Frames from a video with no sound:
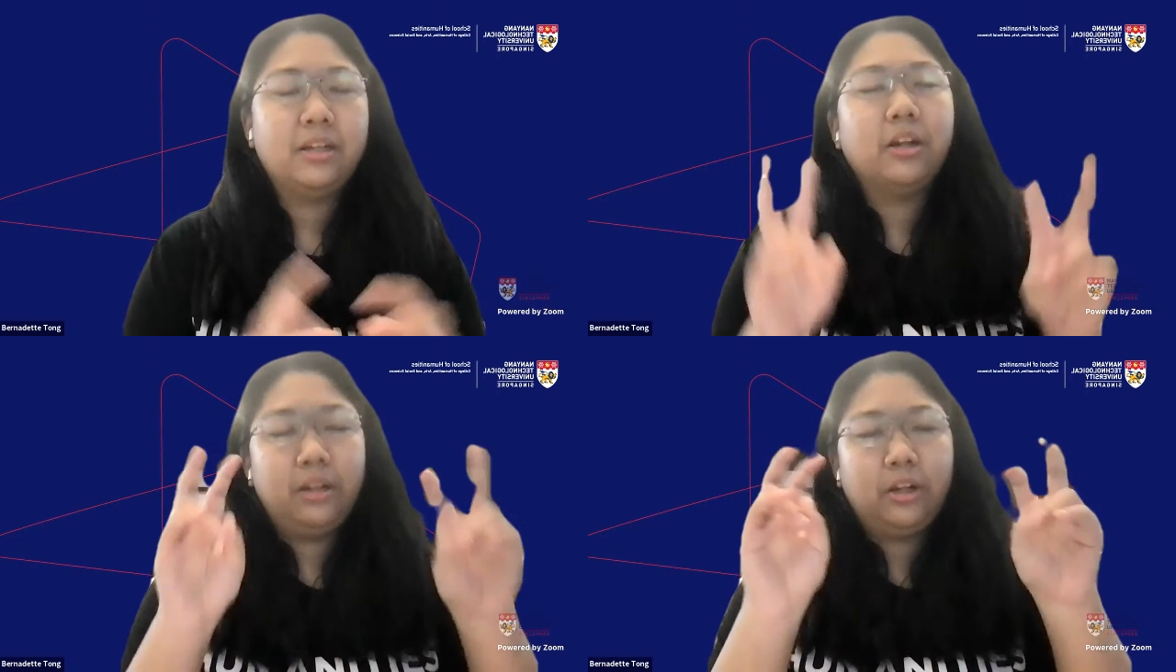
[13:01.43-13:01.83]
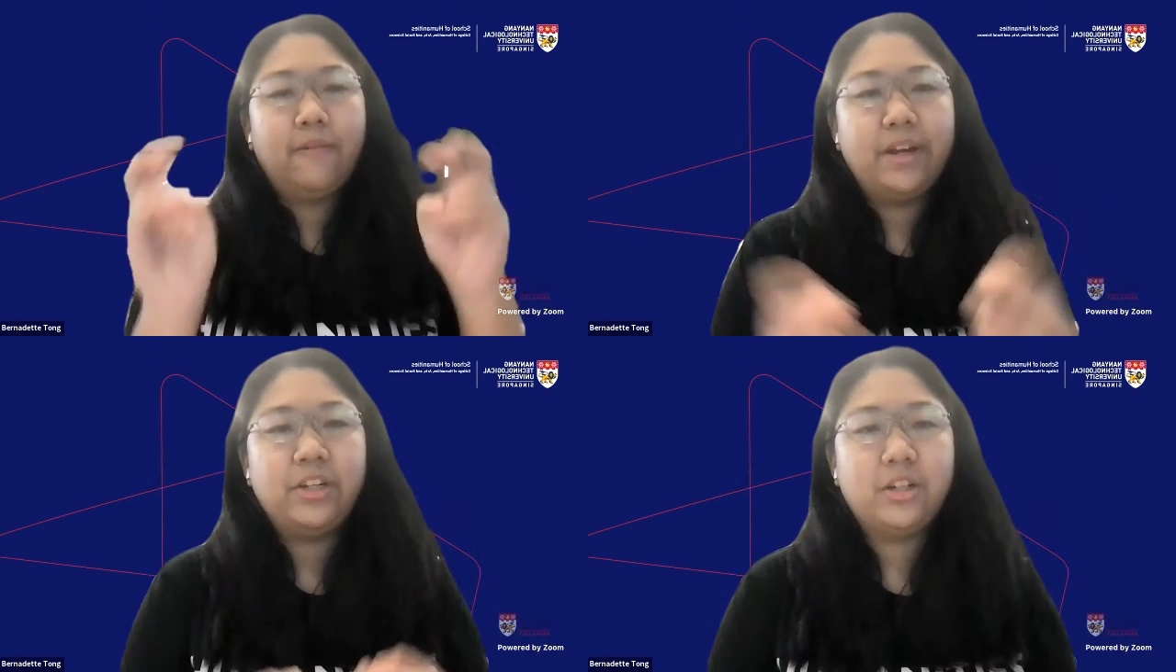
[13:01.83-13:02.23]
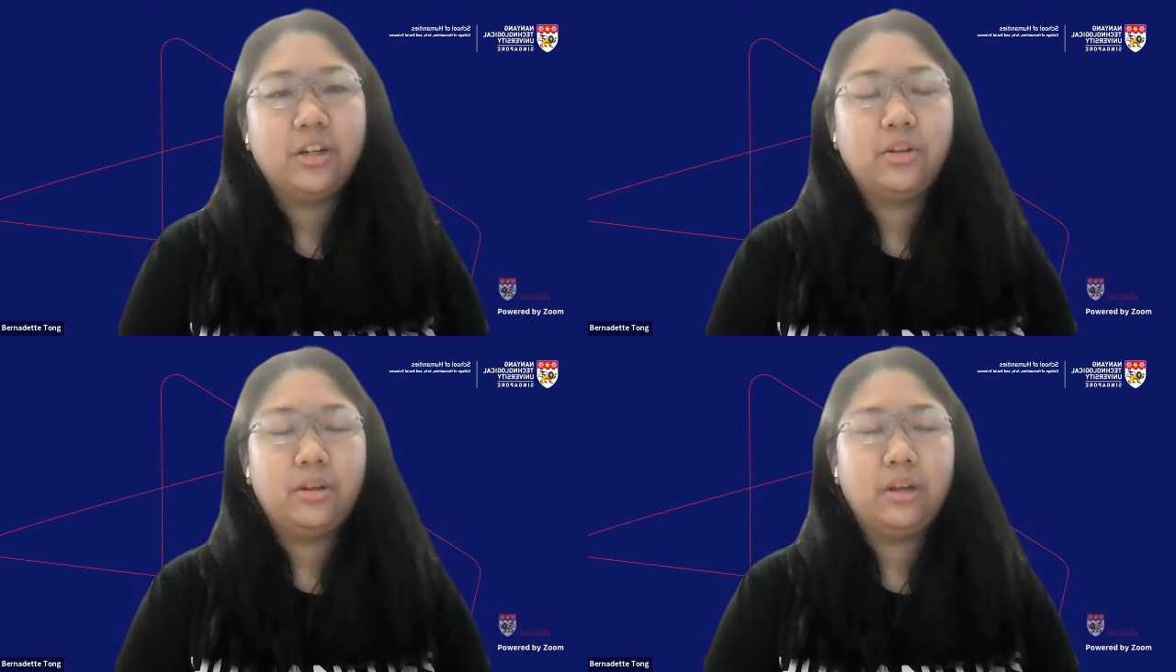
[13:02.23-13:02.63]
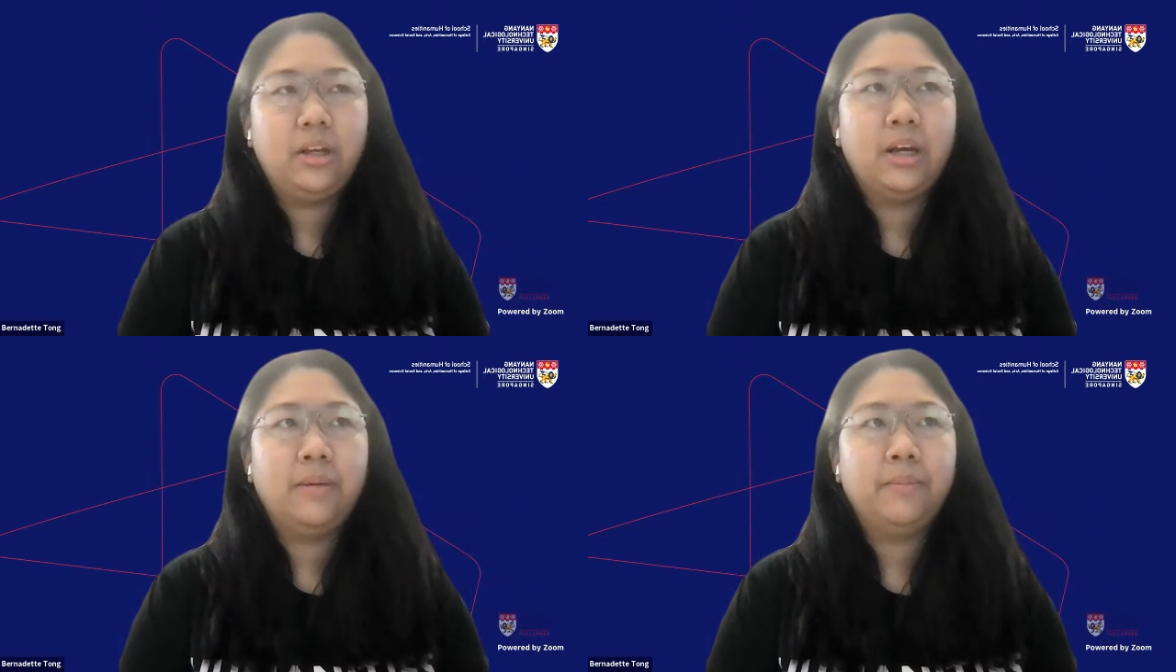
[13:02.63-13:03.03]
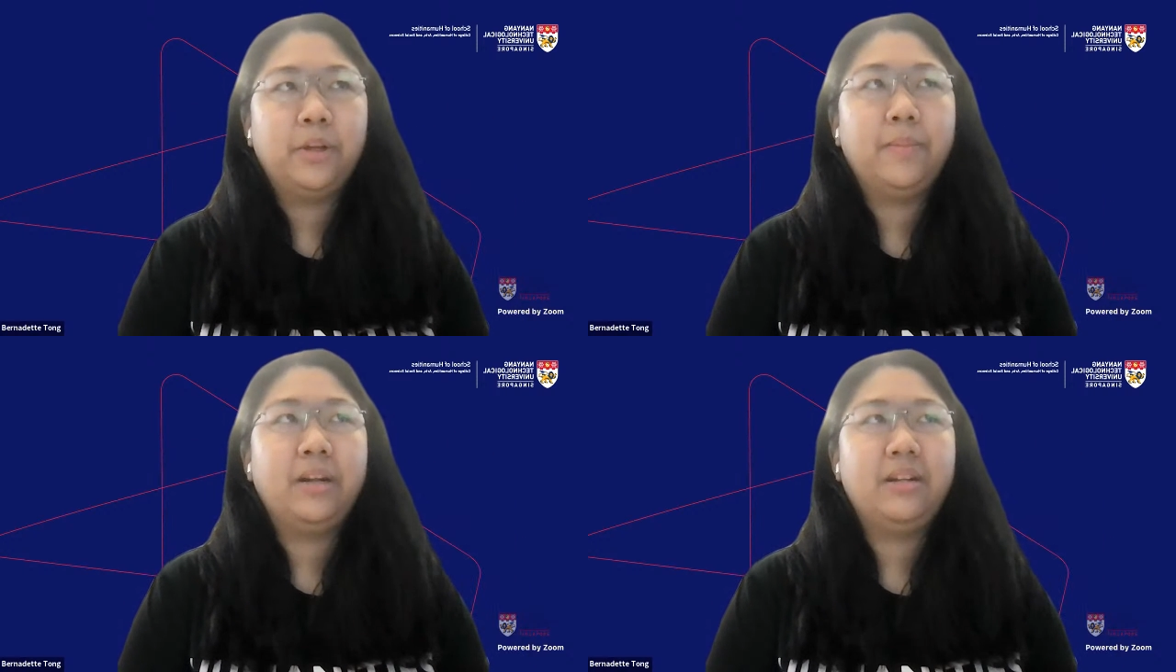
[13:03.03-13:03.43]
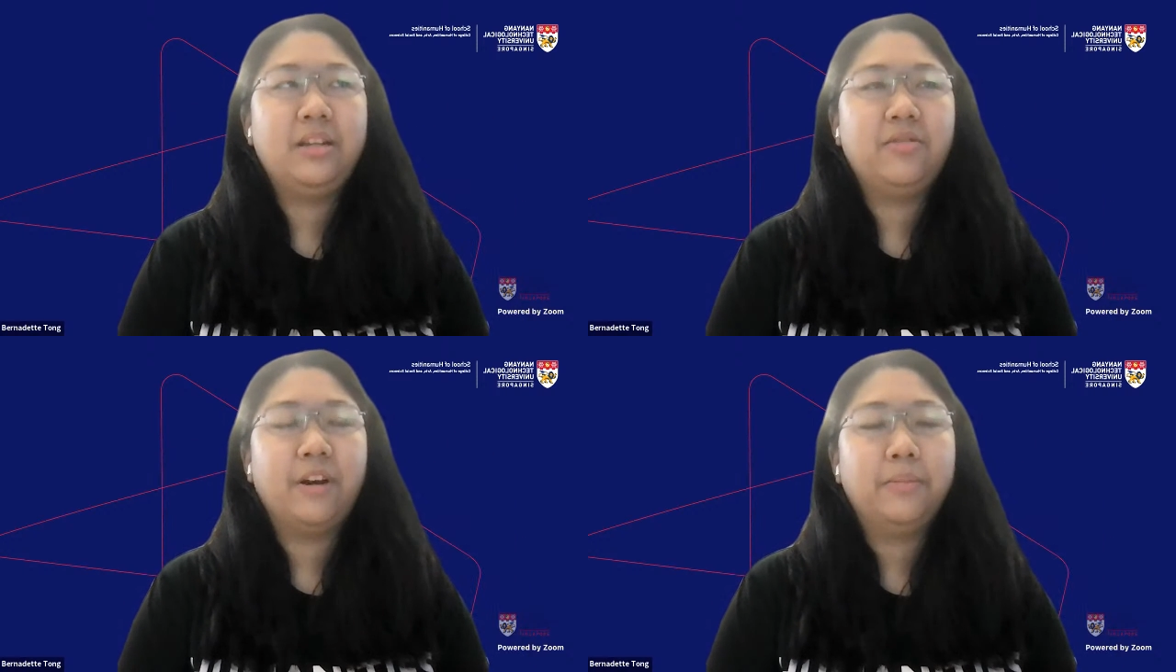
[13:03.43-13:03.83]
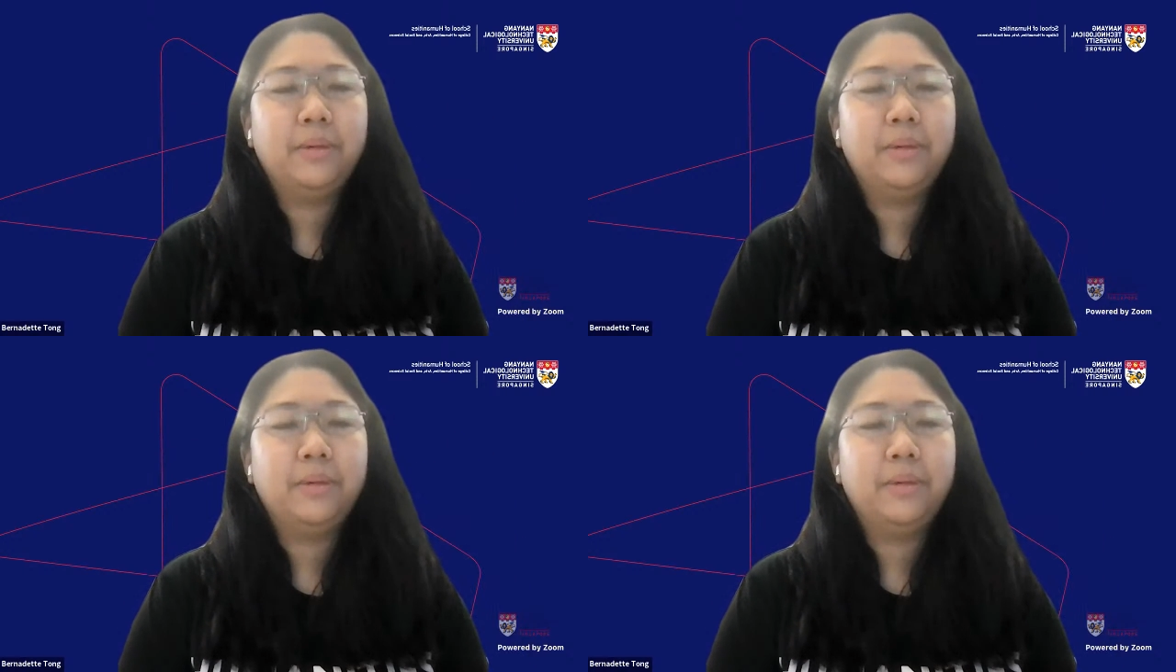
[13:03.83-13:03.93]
the conventional humanities